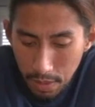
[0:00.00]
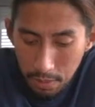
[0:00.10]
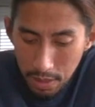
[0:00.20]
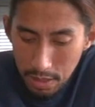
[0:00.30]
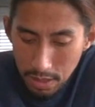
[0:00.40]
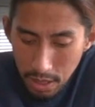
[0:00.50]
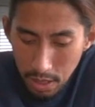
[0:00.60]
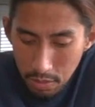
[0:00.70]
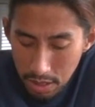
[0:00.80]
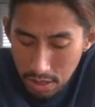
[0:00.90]
But the
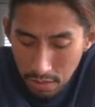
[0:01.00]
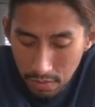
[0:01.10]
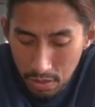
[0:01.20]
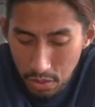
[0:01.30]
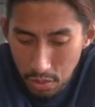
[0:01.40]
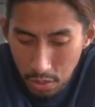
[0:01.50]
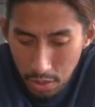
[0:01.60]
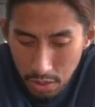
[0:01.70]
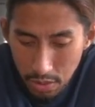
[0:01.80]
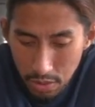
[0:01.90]
sign with the Seven of
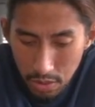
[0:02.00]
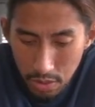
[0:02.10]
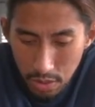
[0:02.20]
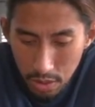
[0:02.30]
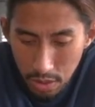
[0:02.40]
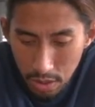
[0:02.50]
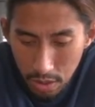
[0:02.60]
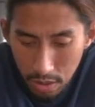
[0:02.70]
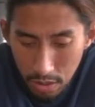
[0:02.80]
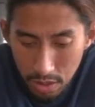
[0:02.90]
Swords,
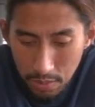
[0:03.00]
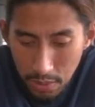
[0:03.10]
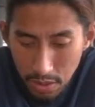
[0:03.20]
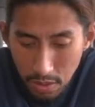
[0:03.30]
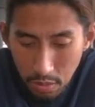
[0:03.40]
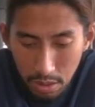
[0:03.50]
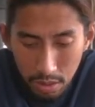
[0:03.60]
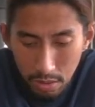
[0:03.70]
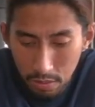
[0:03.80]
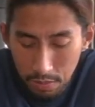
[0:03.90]
this person
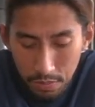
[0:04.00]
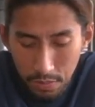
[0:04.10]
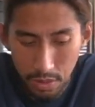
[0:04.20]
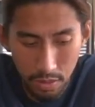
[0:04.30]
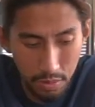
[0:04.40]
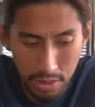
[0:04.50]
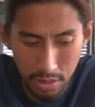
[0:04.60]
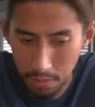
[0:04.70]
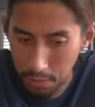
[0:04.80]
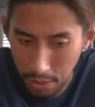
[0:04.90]
will, you'll be
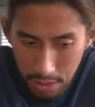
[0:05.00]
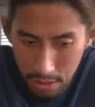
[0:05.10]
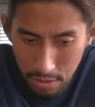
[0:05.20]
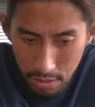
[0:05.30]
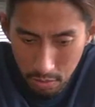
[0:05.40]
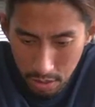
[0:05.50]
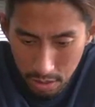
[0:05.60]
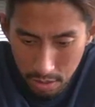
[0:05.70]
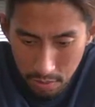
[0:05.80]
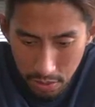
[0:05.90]
surprised on what
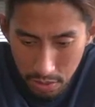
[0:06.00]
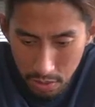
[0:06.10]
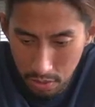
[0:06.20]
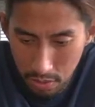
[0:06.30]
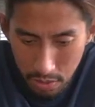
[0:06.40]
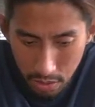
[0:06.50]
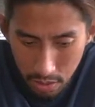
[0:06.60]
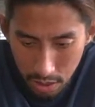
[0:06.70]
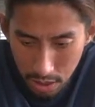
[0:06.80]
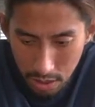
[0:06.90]
this person
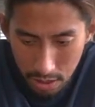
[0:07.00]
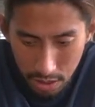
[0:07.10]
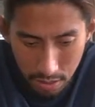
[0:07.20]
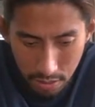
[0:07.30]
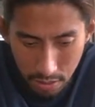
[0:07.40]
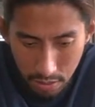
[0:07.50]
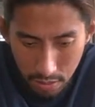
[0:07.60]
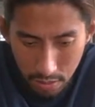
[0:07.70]
didn't tell you.